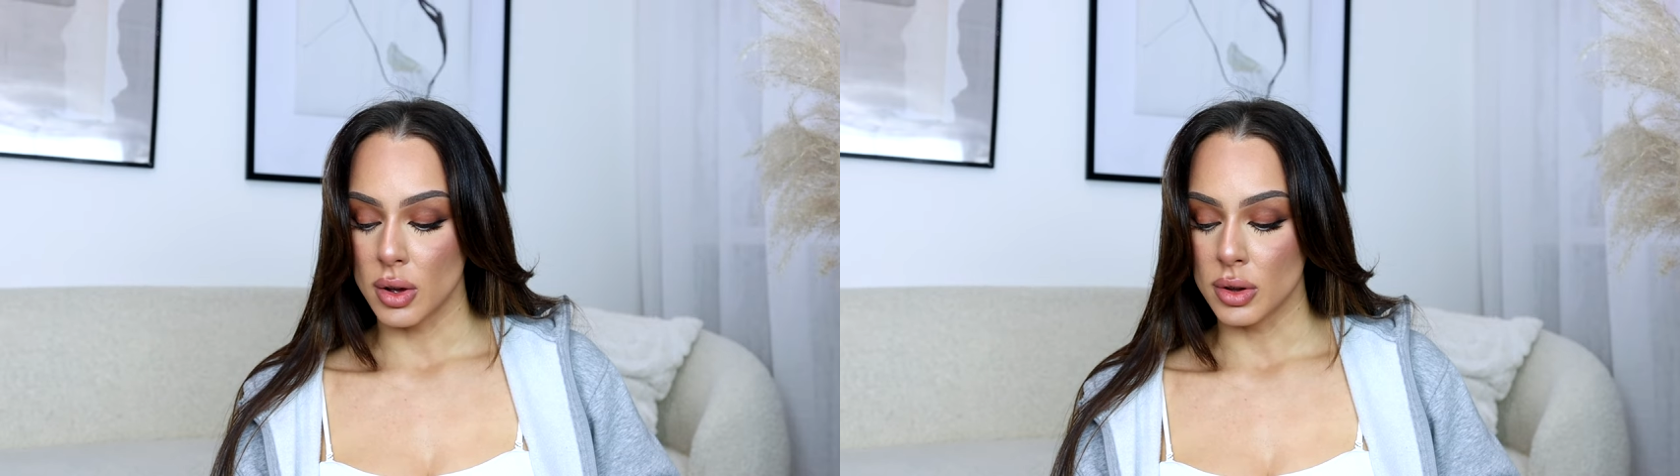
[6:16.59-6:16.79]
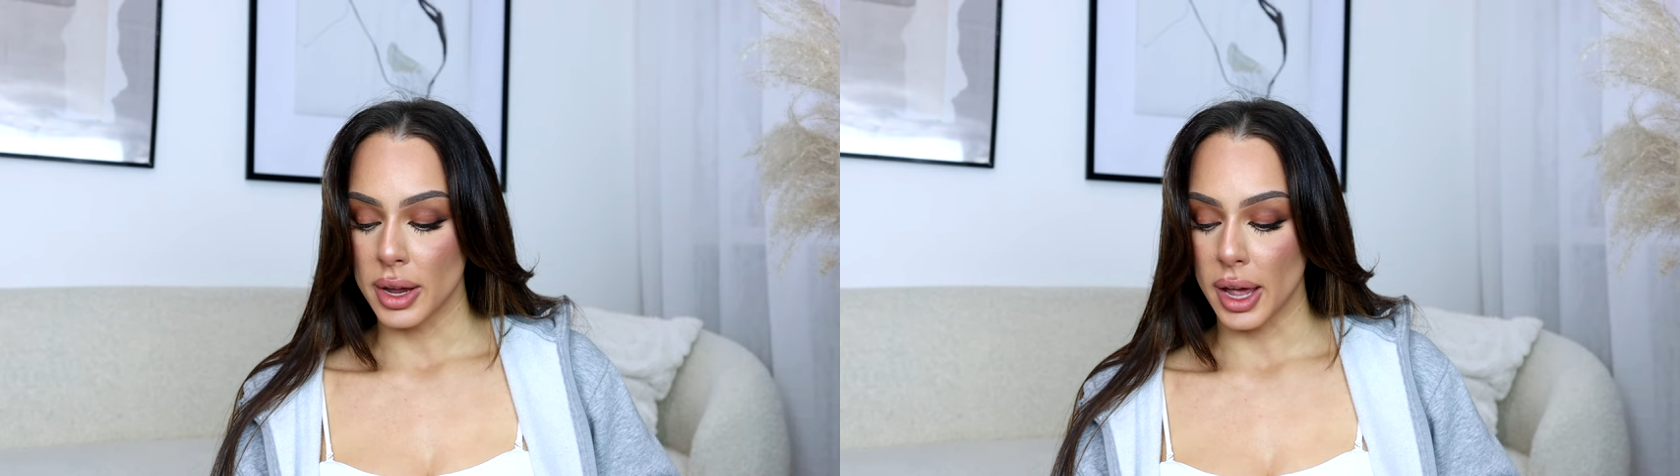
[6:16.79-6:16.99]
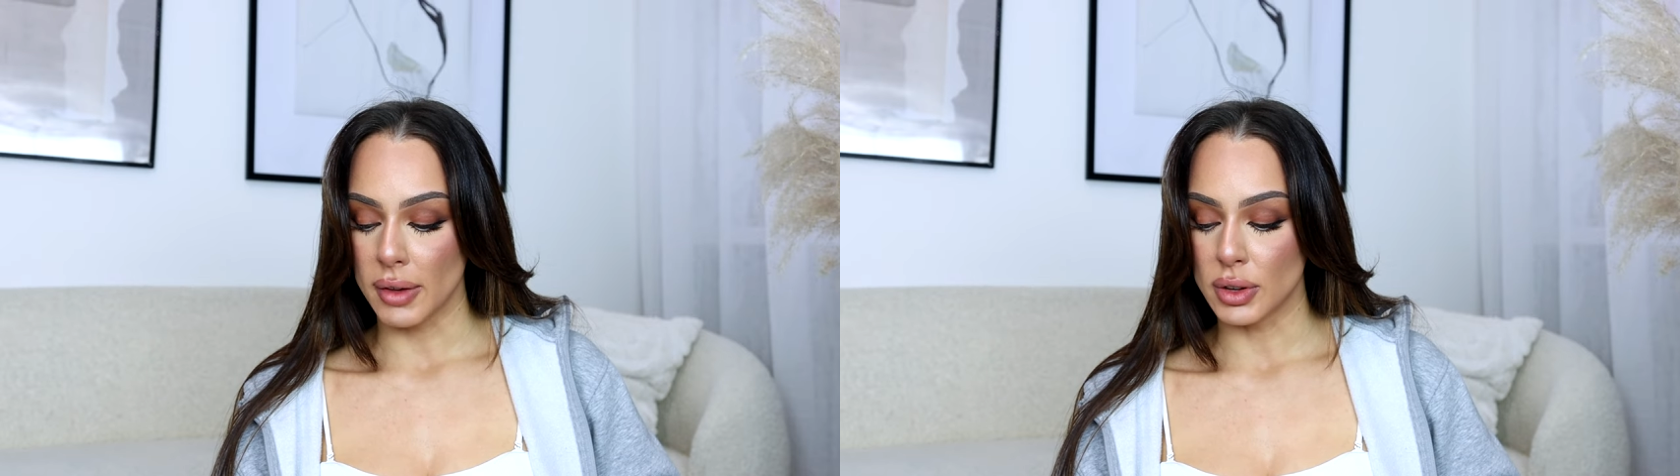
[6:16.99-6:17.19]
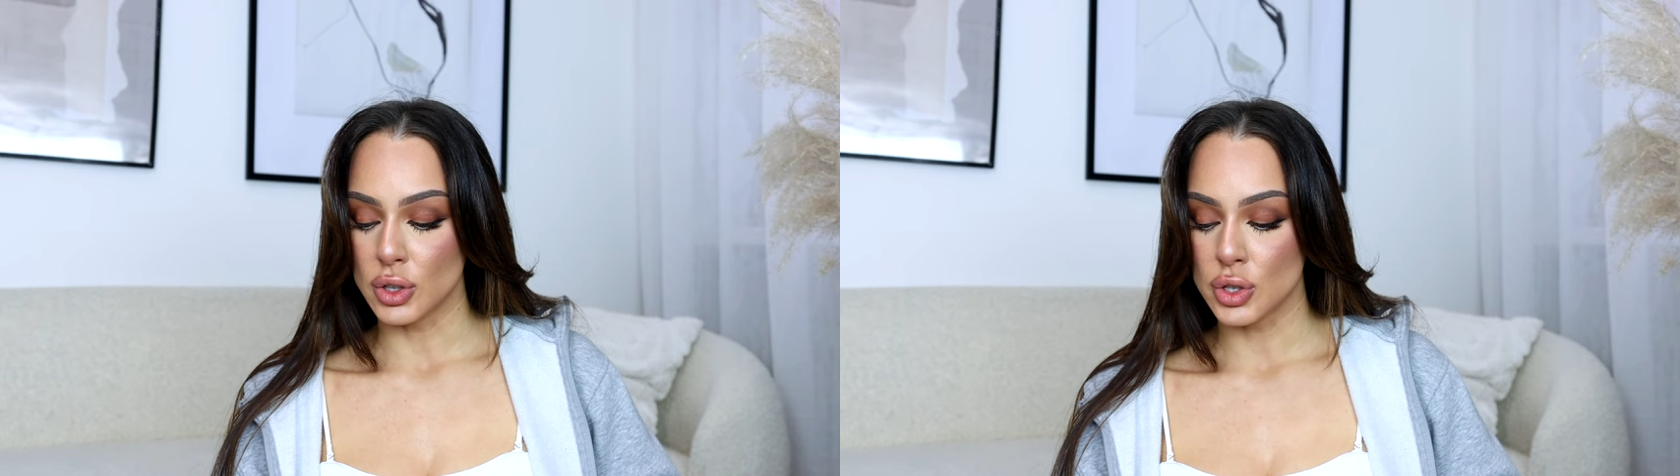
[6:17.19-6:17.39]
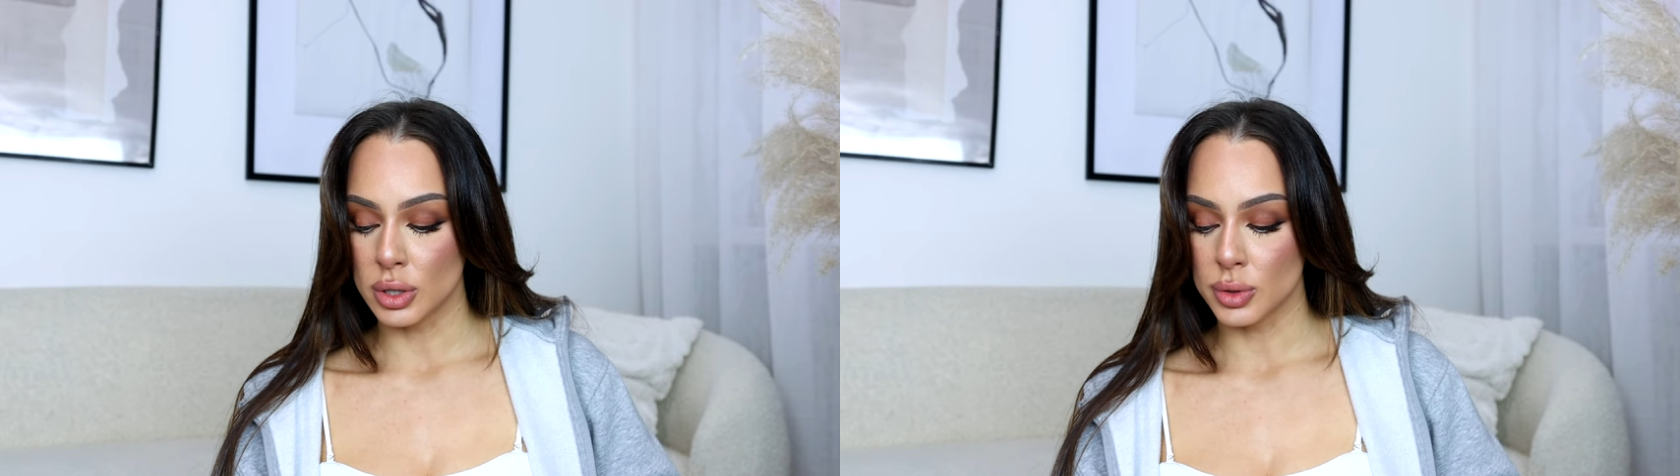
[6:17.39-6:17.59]
on
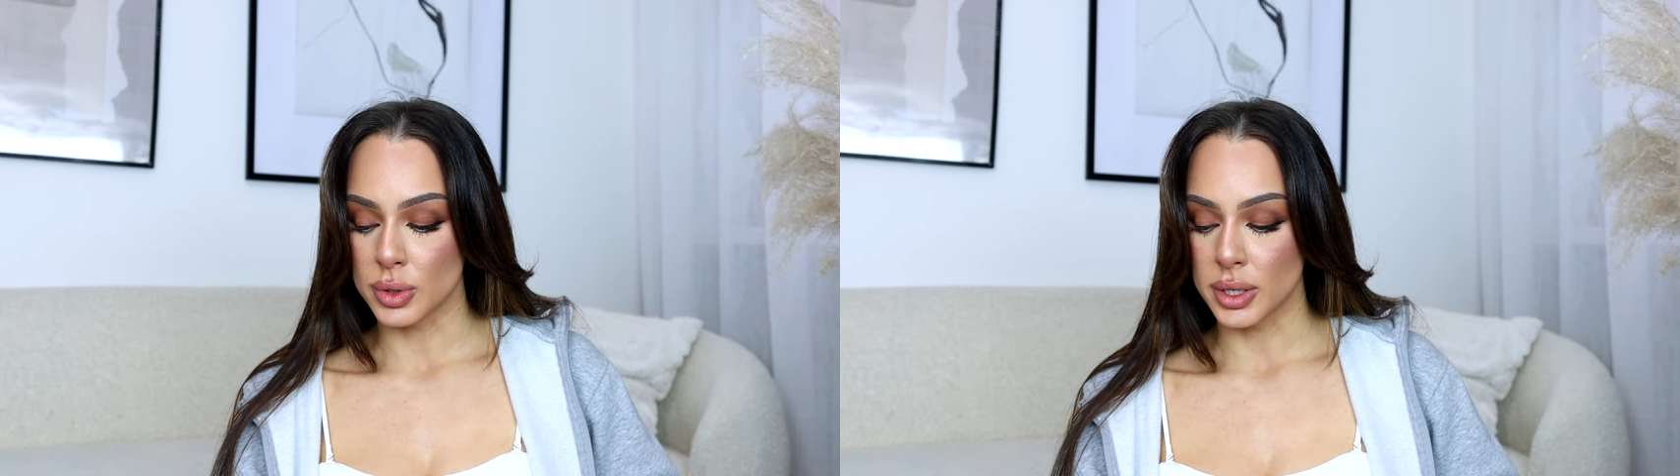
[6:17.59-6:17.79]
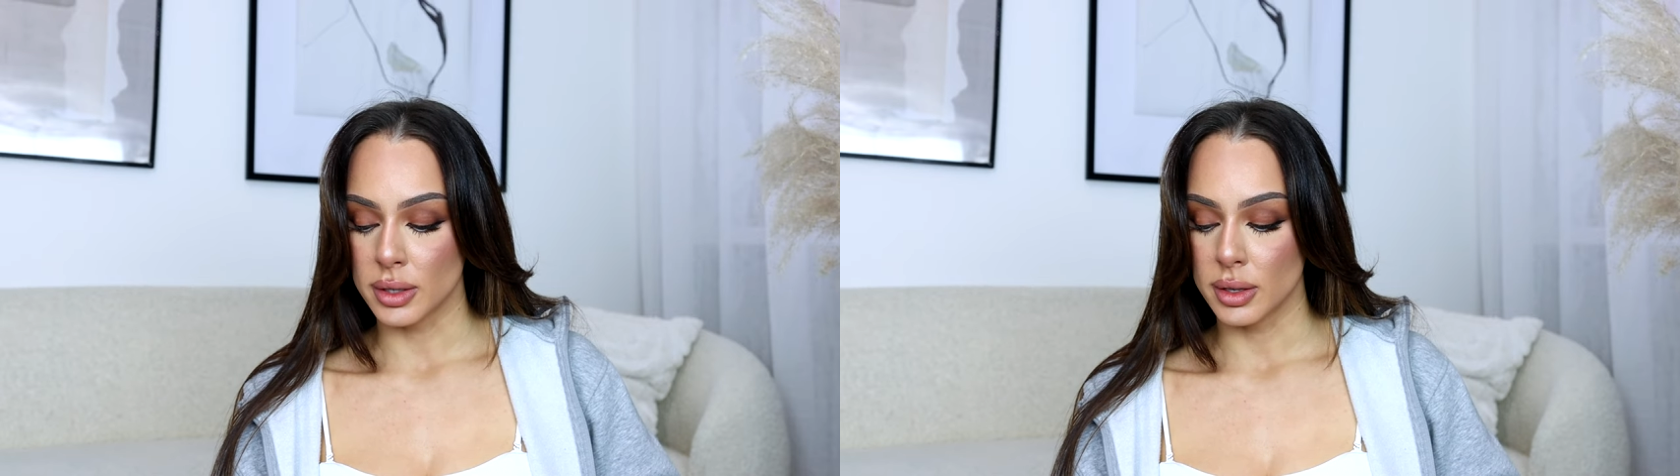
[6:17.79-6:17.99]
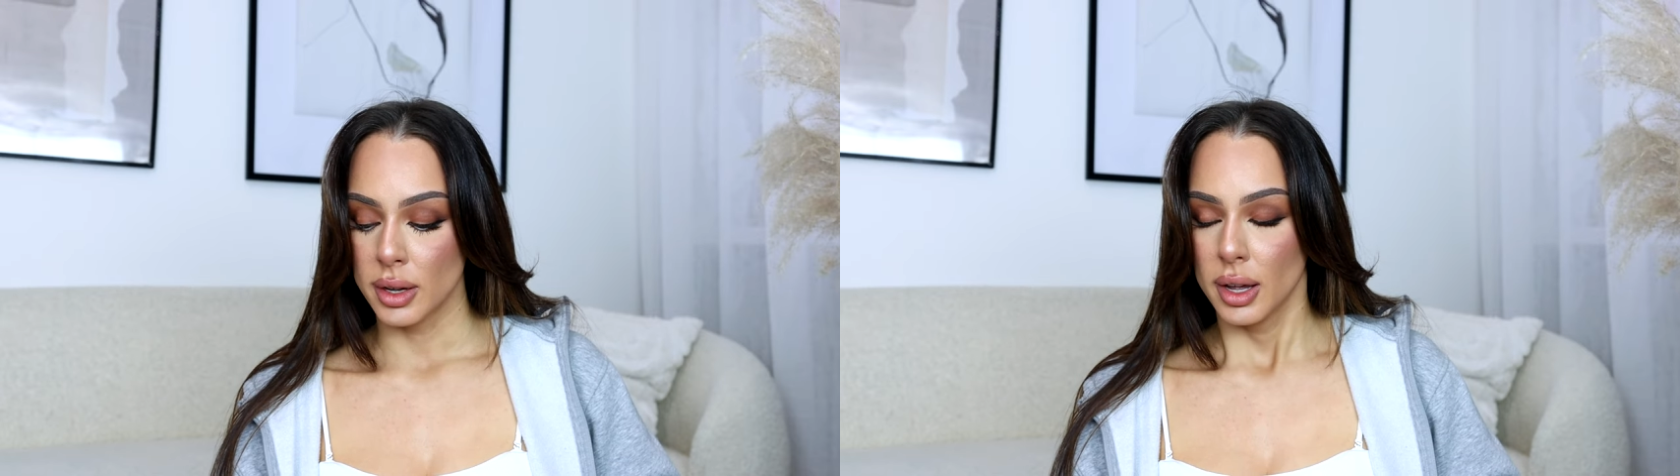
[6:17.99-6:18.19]
having children.